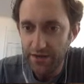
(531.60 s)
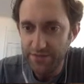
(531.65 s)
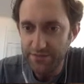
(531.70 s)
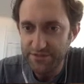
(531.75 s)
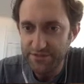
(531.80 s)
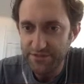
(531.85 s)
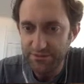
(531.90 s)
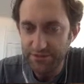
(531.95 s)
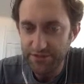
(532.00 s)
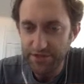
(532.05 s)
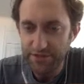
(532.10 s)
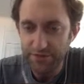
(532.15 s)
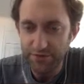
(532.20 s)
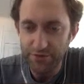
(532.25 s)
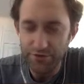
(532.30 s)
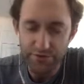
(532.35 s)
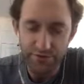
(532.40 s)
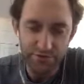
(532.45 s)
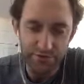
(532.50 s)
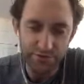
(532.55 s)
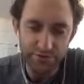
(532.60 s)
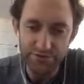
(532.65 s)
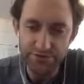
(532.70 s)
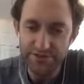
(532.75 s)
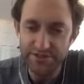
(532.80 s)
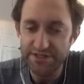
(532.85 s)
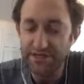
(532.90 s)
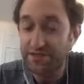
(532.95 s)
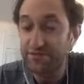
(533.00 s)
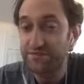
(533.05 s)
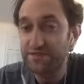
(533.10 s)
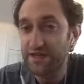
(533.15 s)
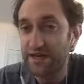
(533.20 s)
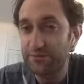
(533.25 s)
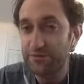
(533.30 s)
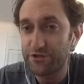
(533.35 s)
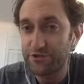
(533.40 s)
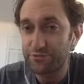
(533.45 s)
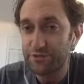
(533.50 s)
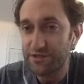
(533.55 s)
to be able to do a ton of
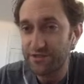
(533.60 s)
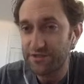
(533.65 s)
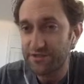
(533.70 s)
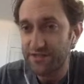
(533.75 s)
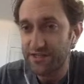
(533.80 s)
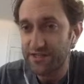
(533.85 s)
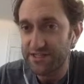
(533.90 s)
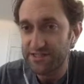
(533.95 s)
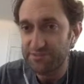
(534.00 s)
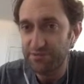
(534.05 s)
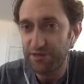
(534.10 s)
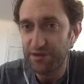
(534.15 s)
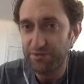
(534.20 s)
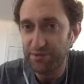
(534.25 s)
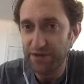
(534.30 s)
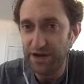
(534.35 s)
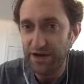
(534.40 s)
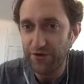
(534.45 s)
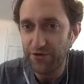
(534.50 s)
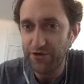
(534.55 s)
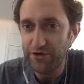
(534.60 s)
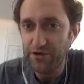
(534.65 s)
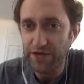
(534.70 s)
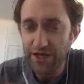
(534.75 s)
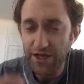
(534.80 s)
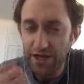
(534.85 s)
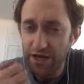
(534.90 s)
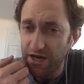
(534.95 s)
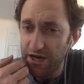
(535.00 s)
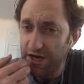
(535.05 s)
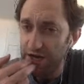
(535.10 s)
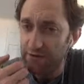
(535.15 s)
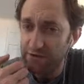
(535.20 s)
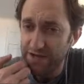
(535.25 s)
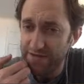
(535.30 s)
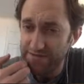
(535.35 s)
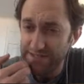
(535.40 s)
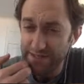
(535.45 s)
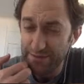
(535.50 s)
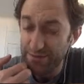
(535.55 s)
damage because of that spell power. We
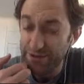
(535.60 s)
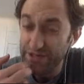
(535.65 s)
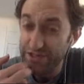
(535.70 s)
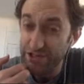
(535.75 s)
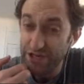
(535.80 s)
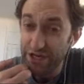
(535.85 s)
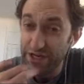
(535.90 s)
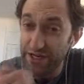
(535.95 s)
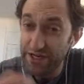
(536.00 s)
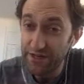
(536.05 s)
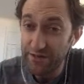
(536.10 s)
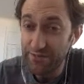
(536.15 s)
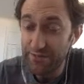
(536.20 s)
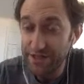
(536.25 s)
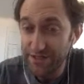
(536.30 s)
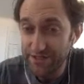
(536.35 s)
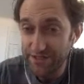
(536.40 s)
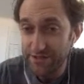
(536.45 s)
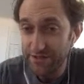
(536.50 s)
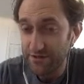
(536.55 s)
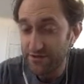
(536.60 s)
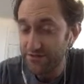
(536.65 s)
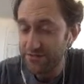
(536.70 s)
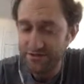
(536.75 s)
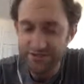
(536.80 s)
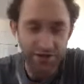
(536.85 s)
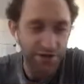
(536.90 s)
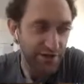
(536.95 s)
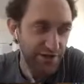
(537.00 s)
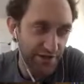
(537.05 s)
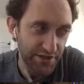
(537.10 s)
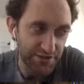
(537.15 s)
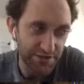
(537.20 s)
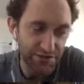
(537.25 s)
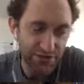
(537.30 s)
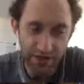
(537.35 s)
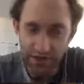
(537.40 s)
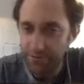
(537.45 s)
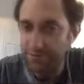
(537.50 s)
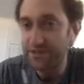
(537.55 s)
have some of the Jade Elemental, sorry,
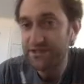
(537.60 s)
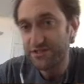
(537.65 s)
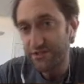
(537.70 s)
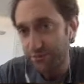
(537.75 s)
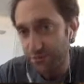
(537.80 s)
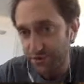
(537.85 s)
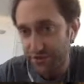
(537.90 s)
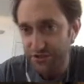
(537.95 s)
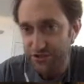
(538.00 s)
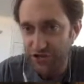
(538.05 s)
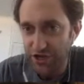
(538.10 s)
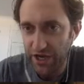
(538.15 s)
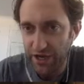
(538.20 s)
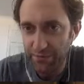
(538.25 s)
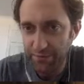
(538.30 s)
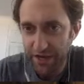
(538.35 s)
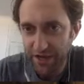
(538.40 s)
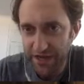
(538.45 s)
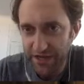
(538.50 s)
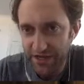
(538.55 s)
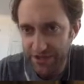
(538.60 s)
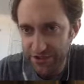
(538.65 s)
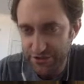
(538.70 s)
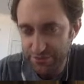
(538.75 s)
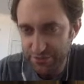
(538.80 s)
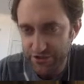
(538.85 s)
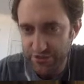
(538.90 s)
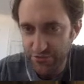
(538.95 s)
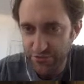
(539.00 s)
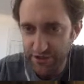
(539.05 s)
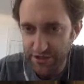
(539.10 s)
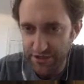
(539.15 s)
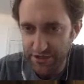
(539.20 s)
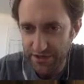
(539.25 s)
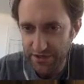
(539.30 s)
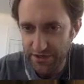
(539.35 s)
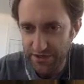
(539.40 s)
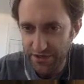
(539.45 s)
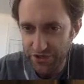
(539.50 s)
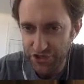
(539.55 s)
not Elemental, but the Jade package
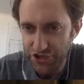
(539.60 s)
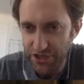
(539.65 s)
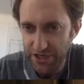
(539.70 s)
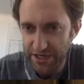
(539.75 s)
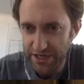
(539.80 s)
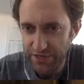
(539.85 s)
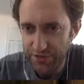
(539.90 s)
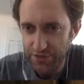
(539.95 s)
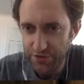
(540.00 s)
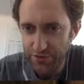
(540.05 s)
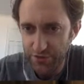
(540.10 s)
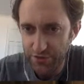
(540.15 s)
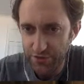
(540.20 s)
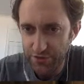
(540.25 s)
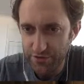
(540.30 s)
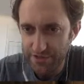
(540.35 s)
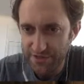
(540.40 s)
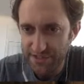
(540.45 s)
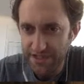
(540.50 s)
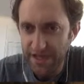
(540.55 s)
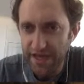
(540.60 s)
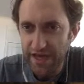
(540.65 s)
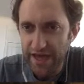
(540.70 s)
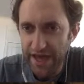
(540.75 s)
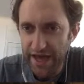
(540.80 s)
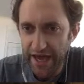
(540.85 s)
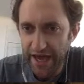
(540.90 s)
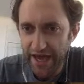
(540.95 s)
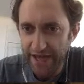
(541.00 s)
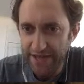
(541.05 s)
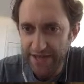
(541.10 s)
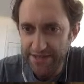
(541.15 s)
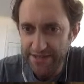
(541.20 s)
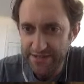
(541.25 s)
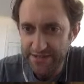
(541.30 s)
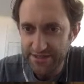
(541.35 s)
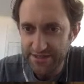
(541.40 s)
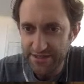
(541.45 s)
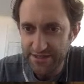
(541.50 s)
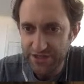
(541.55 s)
between Jade Claws
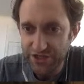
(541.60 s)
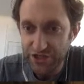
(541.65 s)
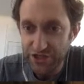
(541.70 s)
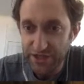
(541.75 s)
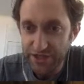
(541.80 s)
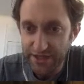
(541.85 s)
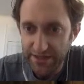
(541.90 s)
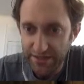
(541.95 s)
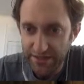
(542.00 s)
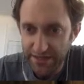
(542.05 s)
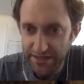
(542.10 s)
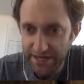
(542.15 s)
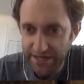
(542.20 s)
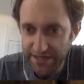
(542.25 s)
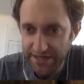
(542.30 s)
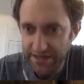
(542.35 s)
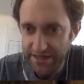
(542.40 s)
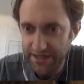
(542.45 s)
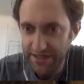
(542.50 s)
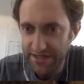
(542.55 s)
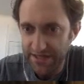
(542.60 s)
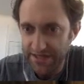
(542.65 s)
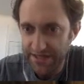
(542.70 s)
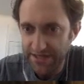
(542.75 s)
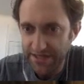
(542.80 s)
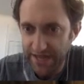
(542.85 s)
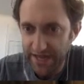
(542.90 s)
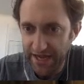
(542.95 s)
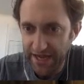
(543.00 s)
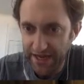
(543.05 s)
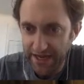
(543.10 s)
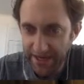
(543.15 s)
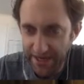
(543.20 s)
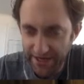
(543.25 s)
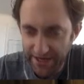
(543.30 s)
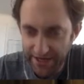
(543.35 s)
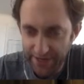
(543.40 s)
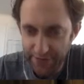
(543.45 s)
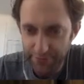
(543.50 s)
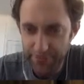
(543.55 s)
and Jade Lightnings and
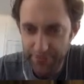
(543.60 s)
Aya